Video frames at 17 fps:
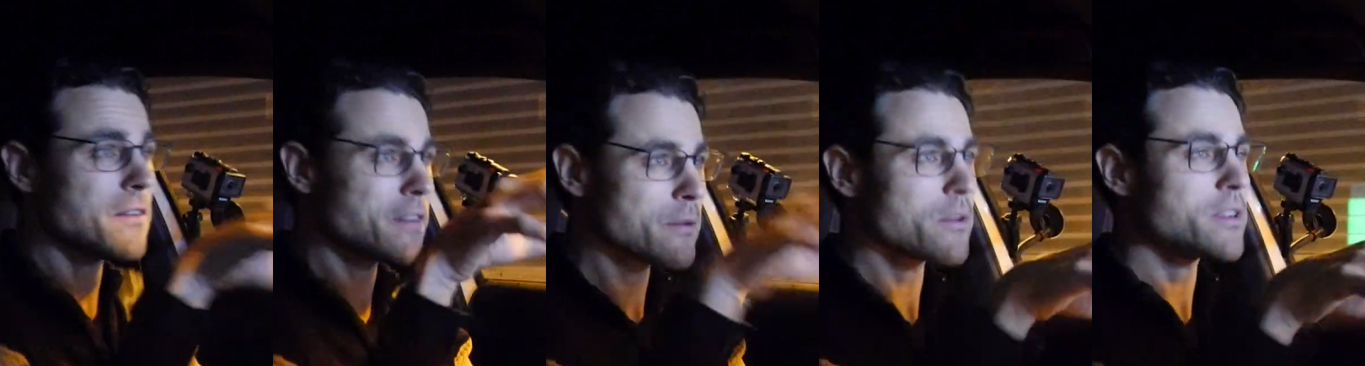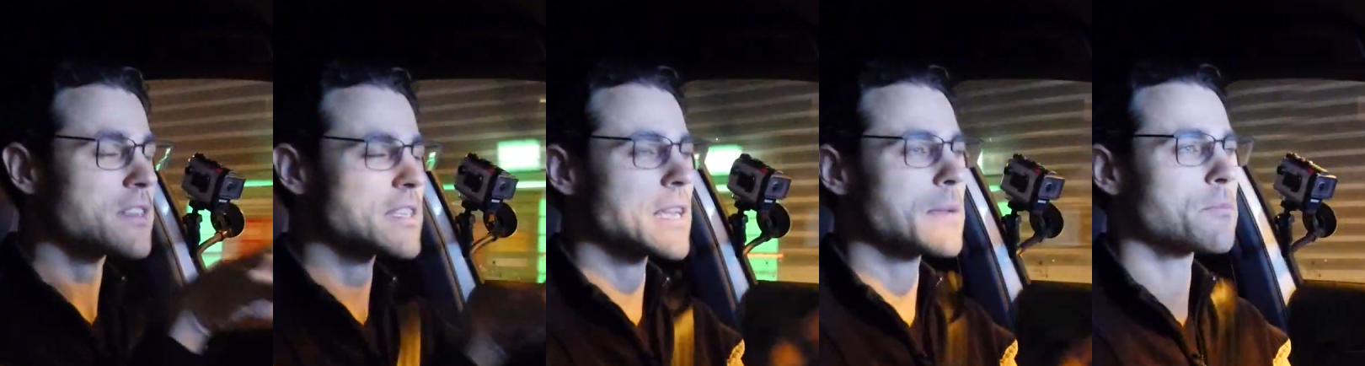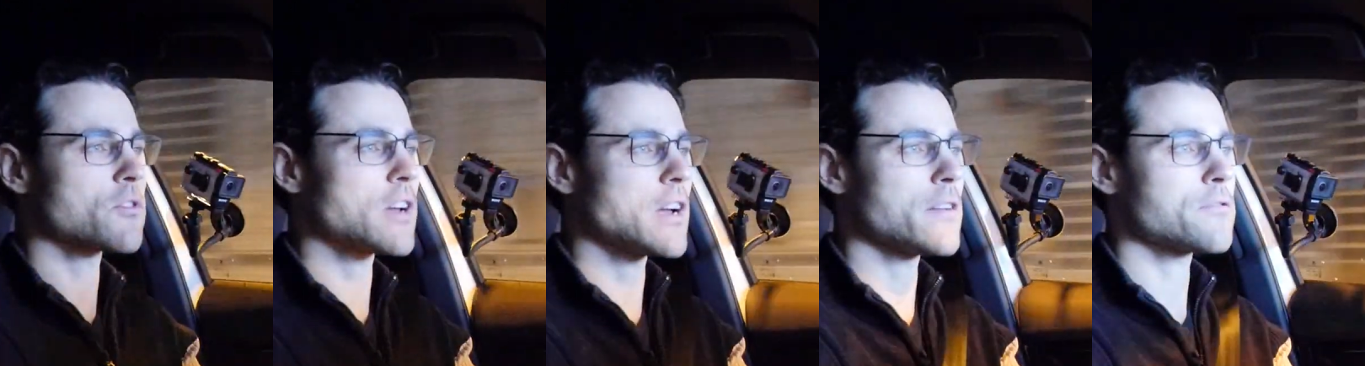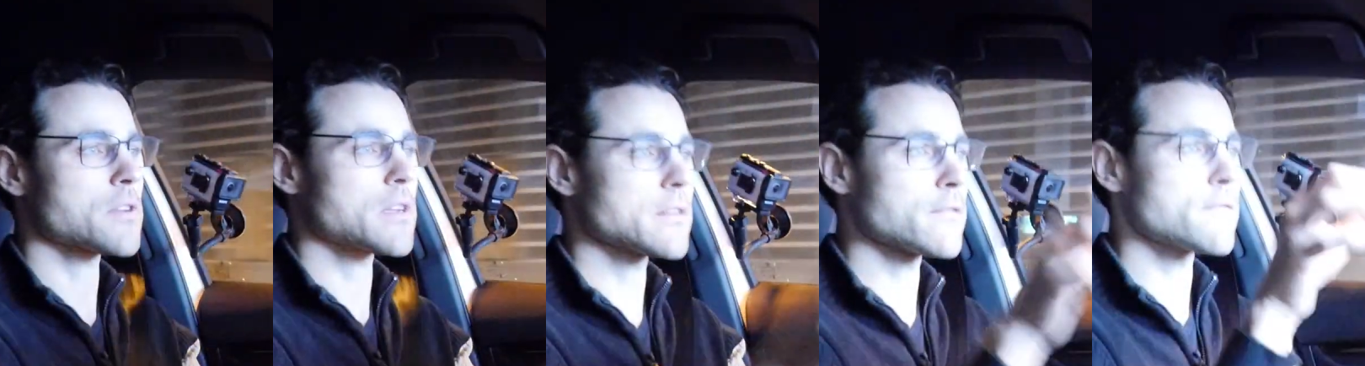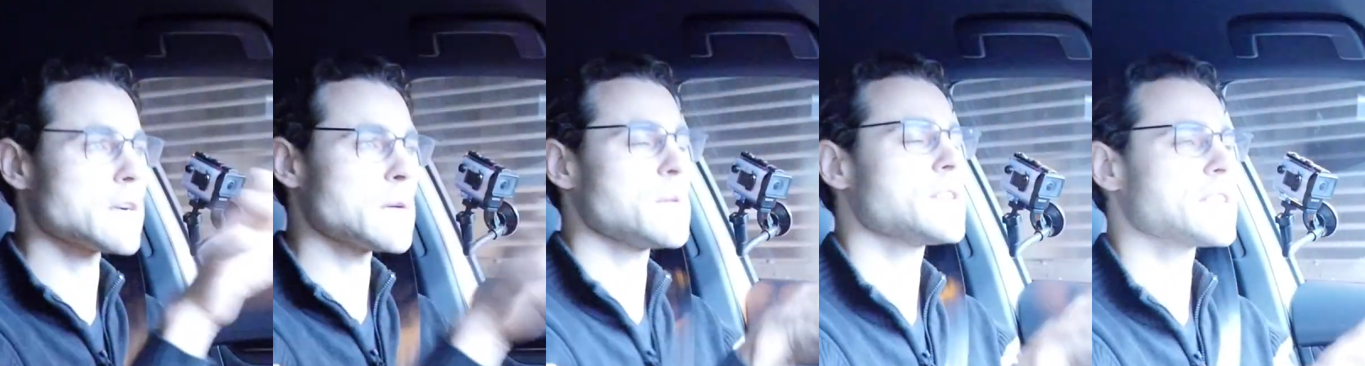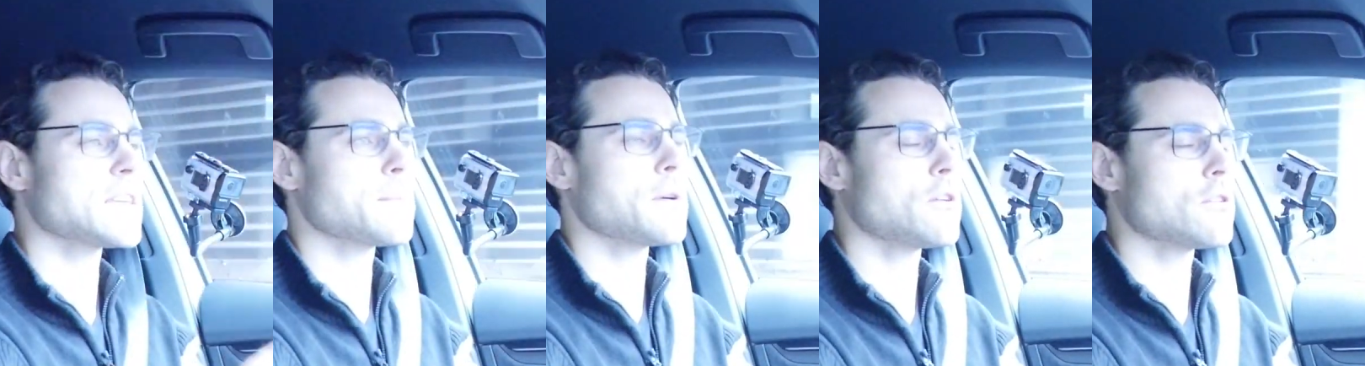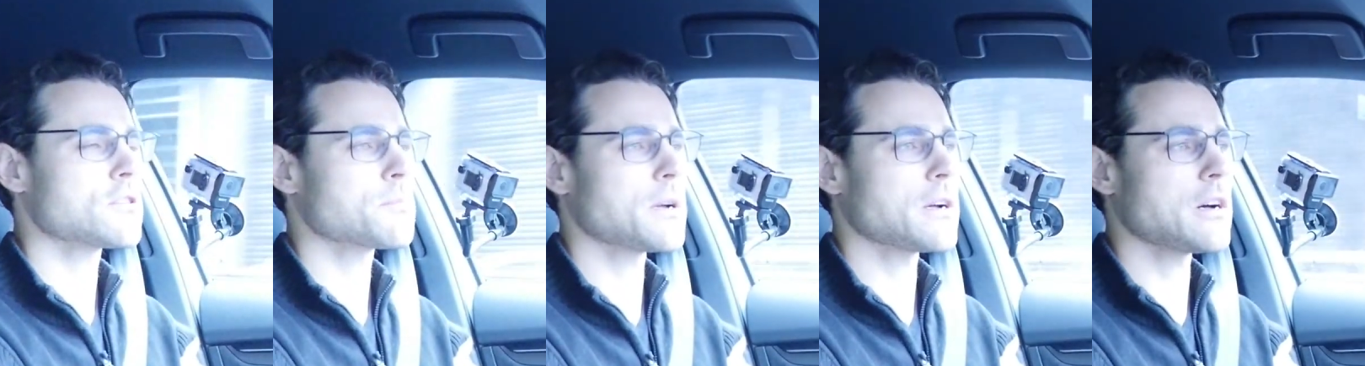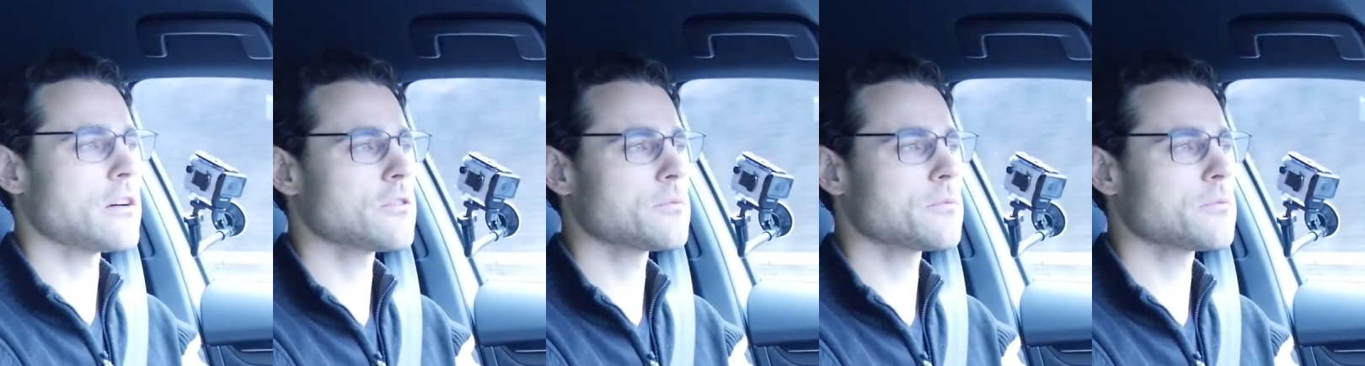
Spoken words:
very same drivetrain, very same horsepower